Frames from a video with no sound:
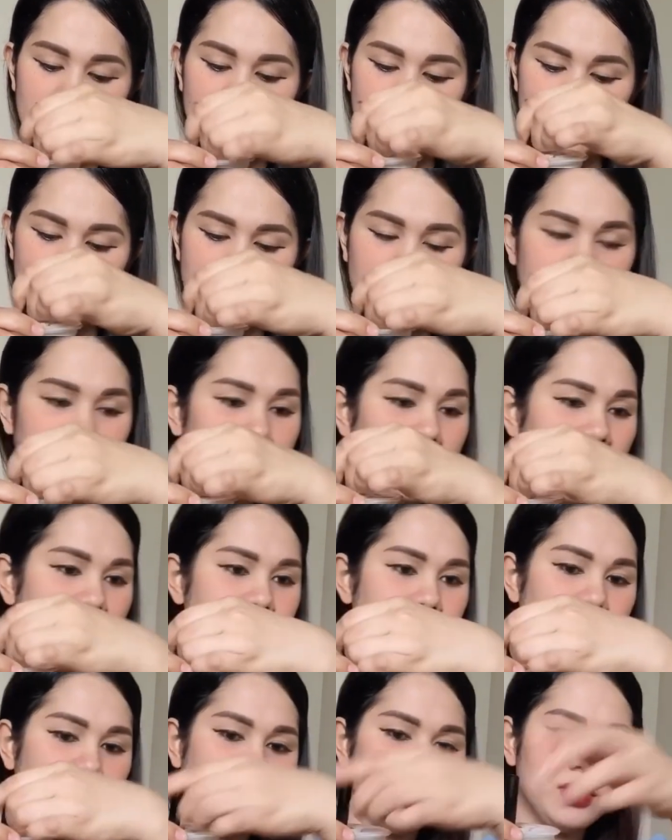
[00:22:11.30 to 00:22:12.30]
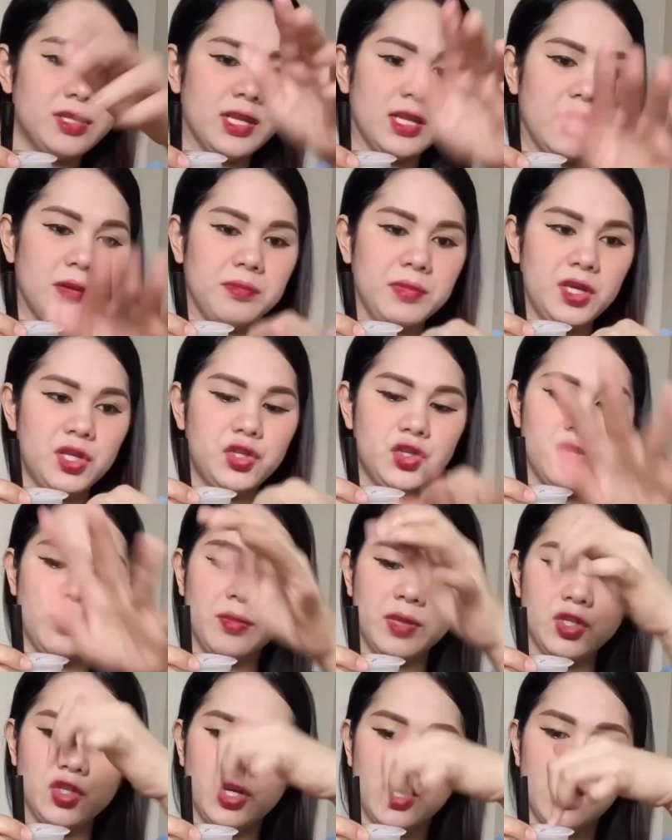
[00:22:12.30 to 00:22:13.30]
Ayan guys, meron silang
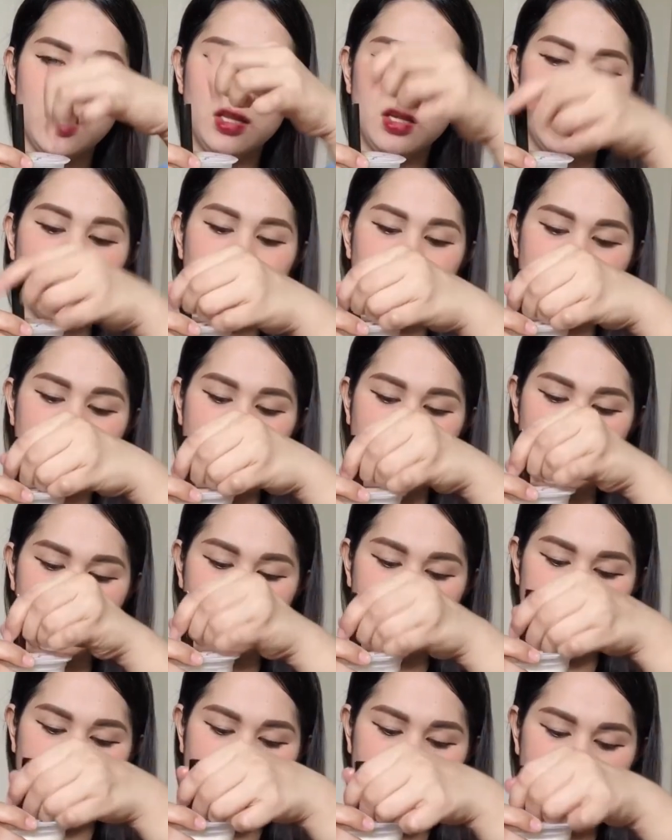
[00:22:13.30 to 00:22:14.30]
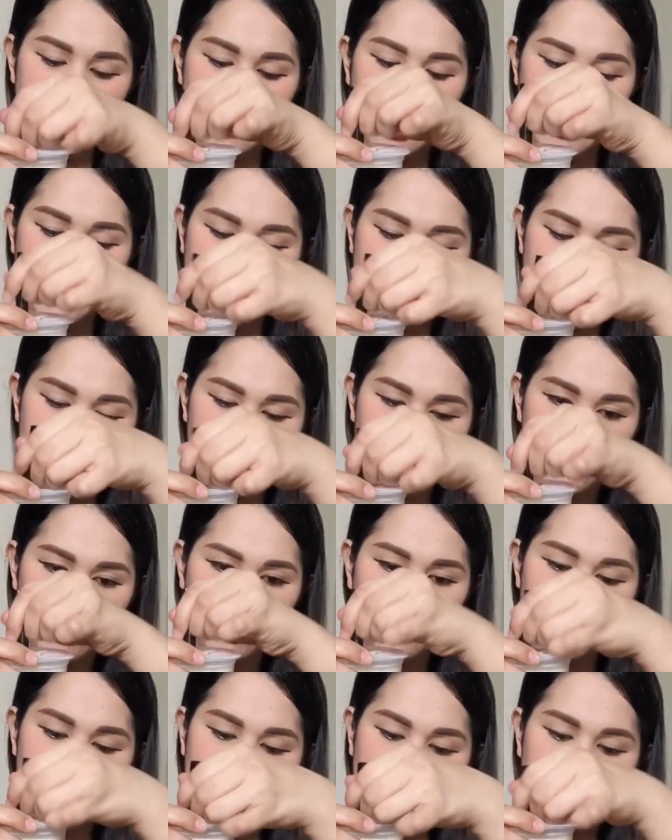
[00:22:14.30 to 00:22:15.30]
medium at saka large size guys. Ha? You can
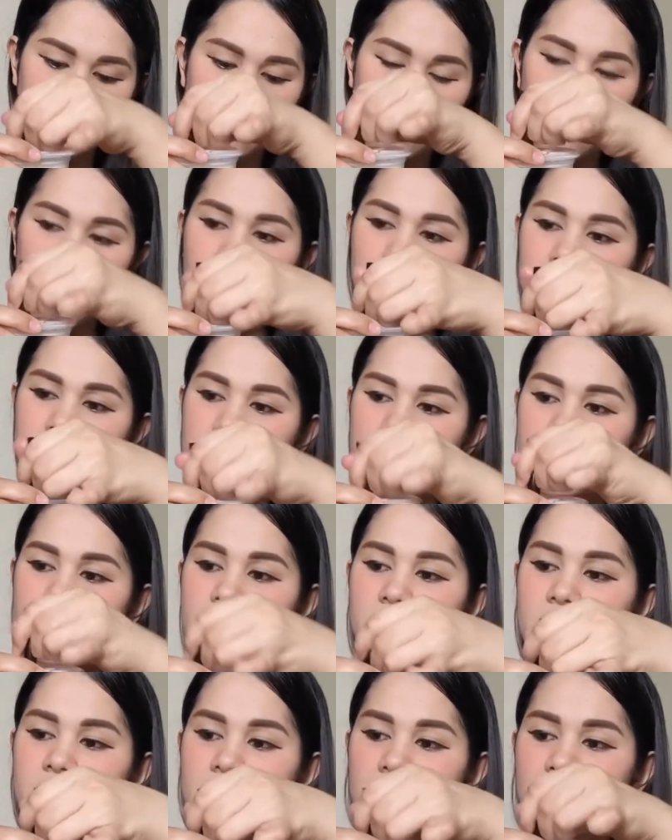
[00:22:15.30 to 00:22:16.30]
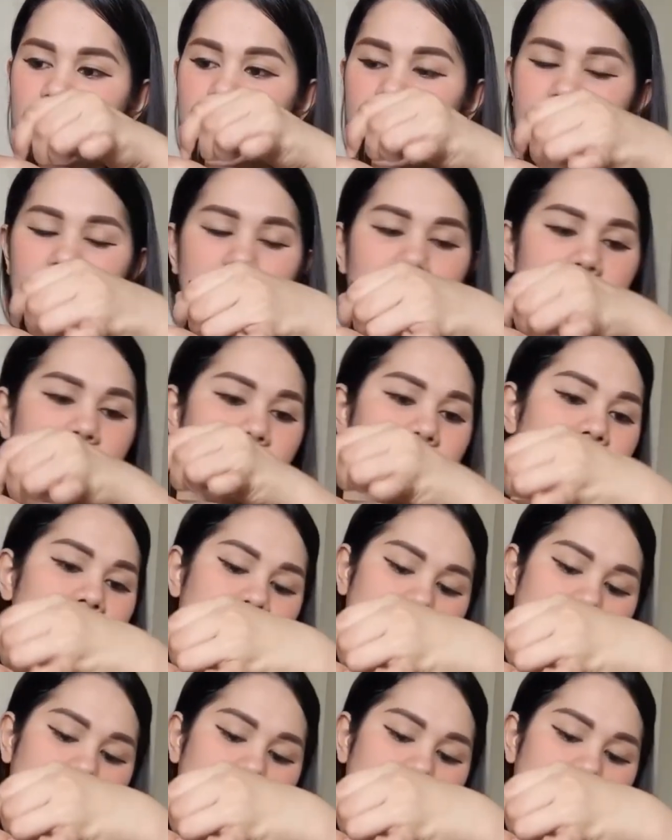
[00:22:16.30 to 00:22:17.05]
choose among. Ayan.